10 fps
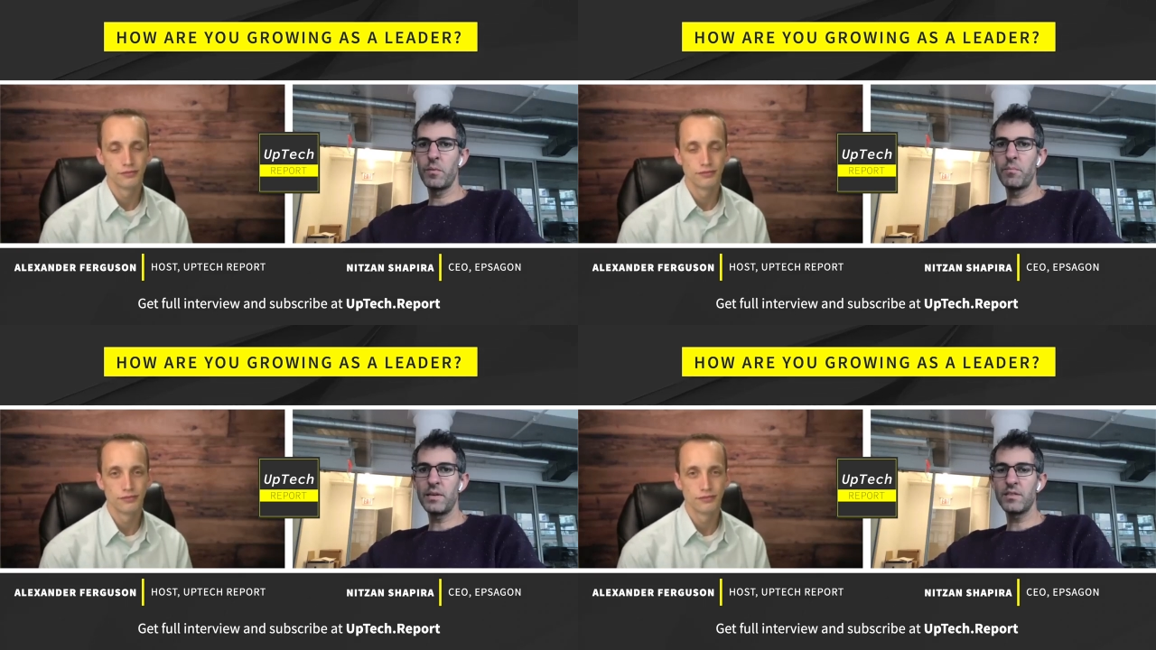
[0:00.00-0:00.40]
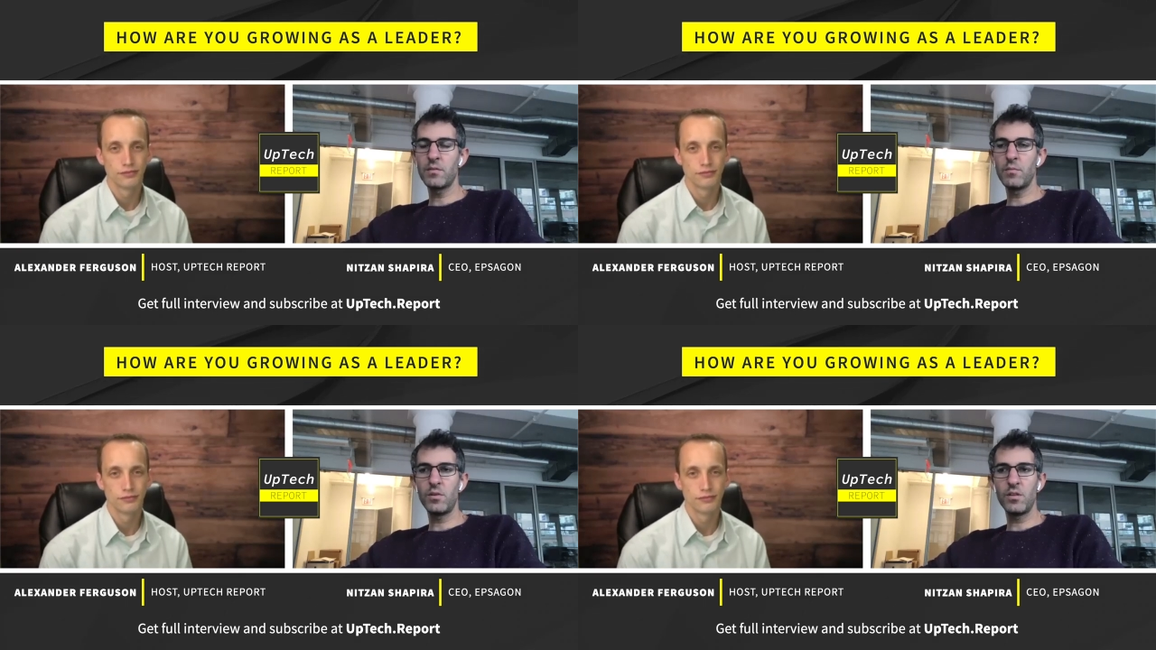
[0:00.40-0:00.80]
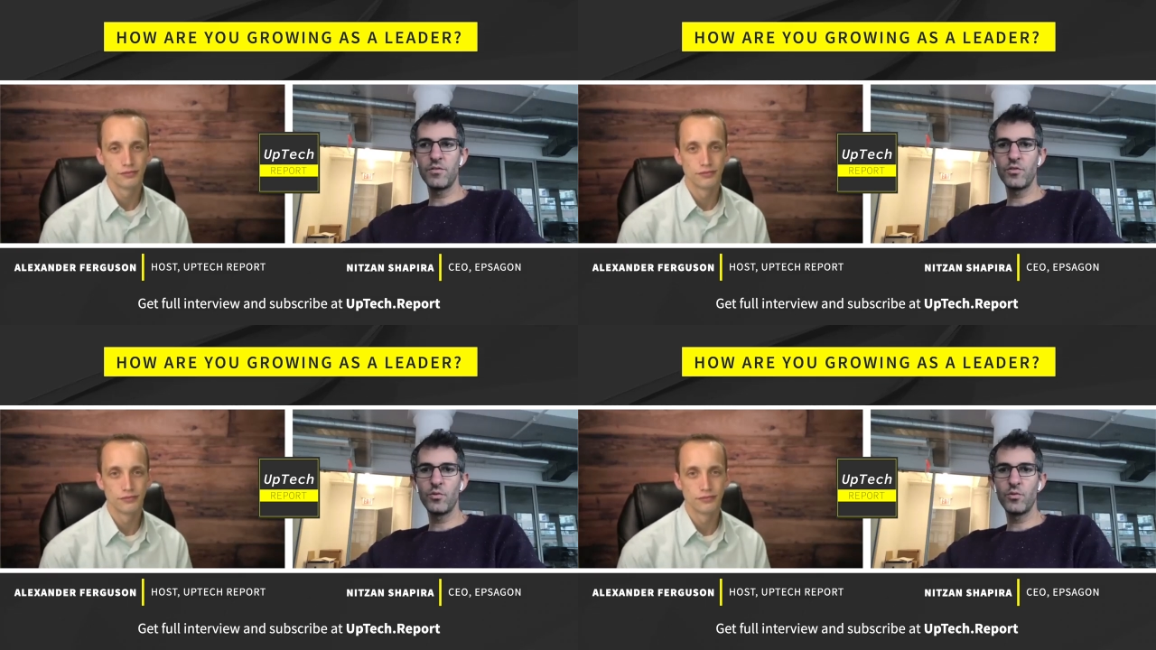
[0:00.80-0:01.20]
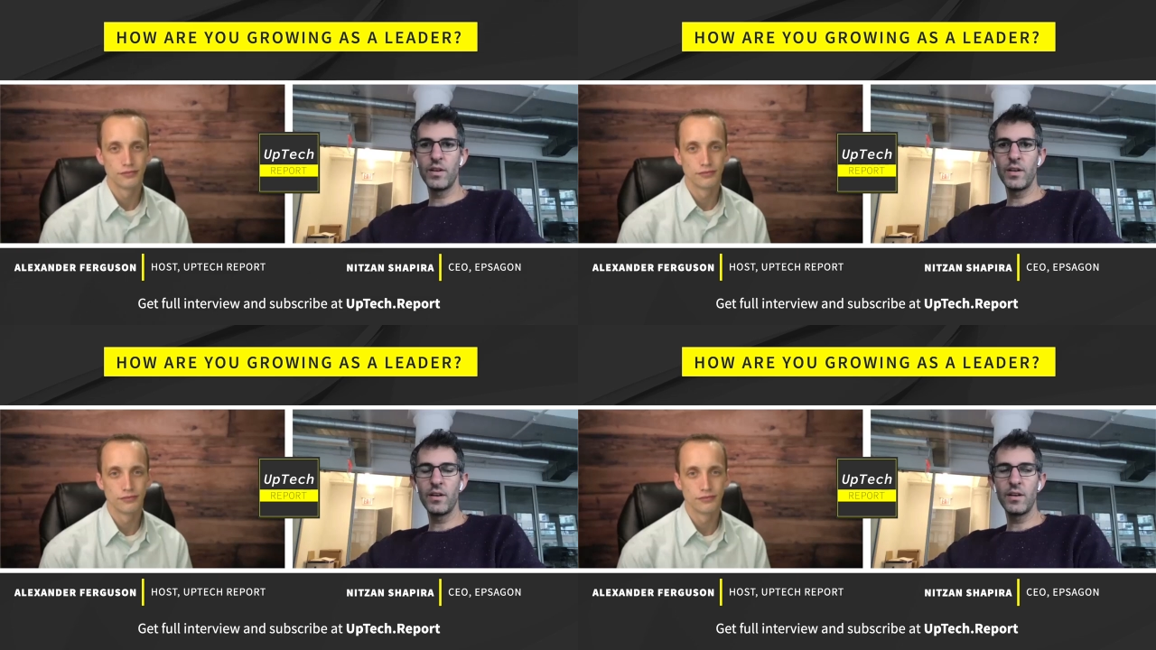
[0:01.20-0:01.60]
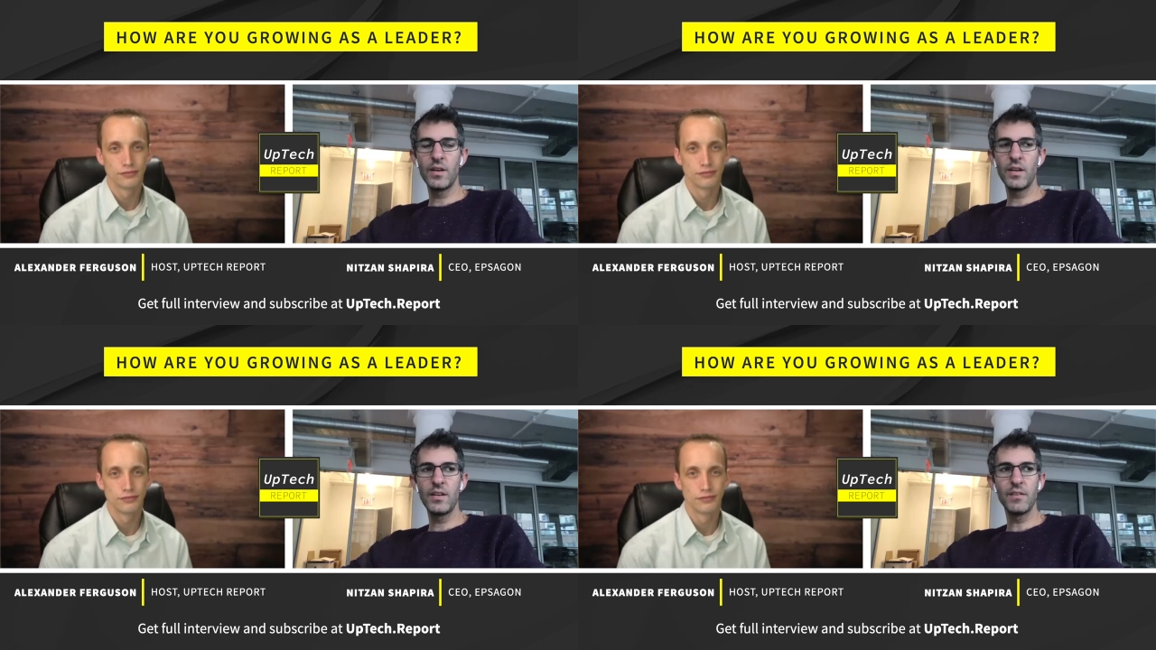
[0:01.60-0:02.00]
Speaker 1: Impossible to
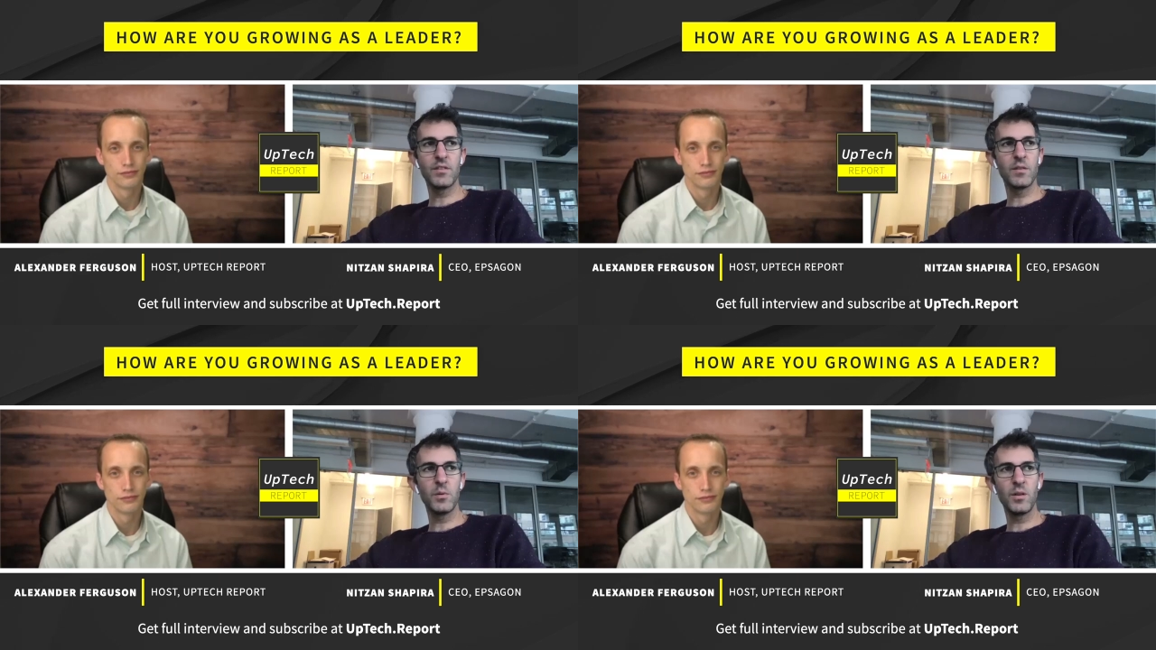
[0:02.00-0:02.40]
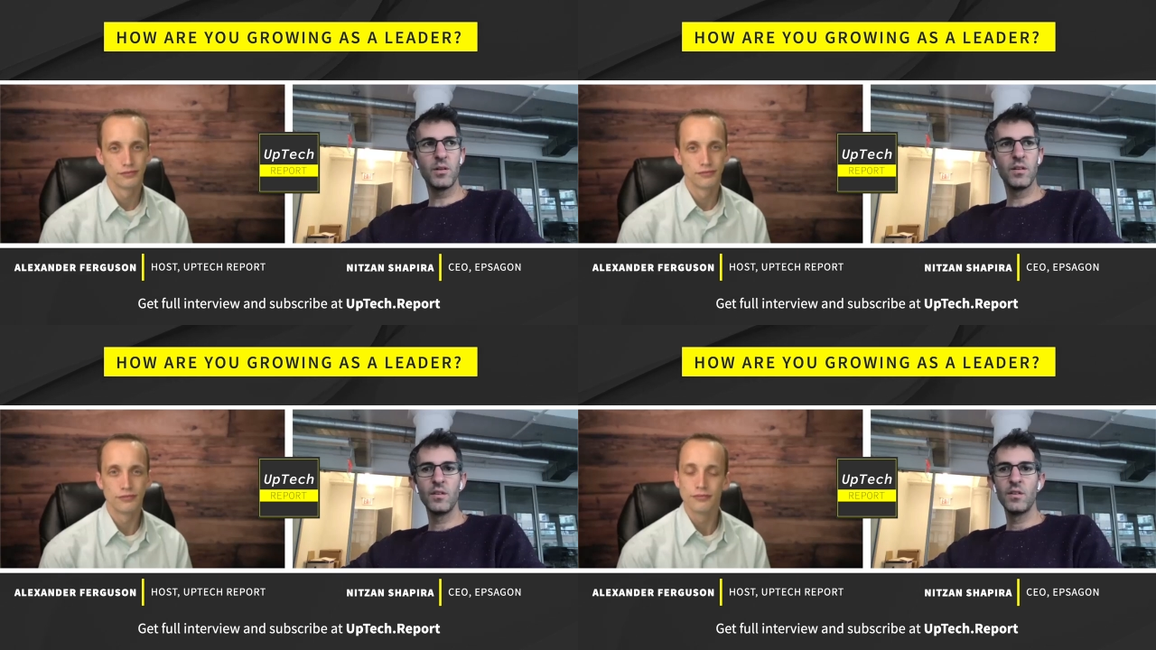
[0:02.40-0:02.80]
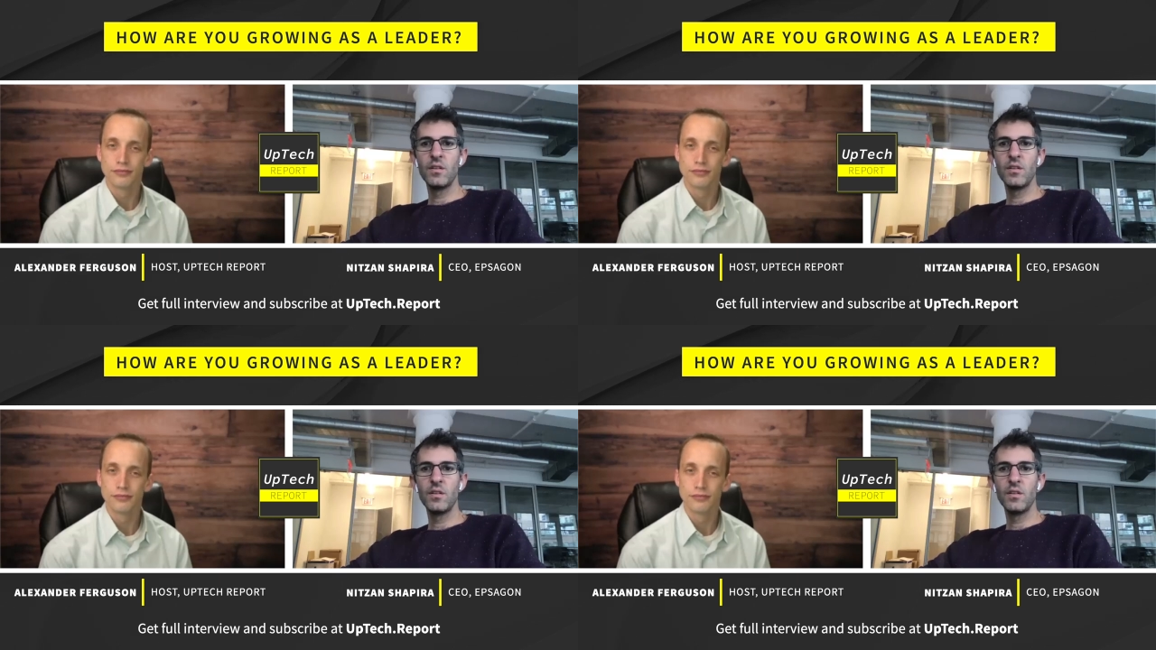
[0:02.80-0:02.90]
uh, Inevitable."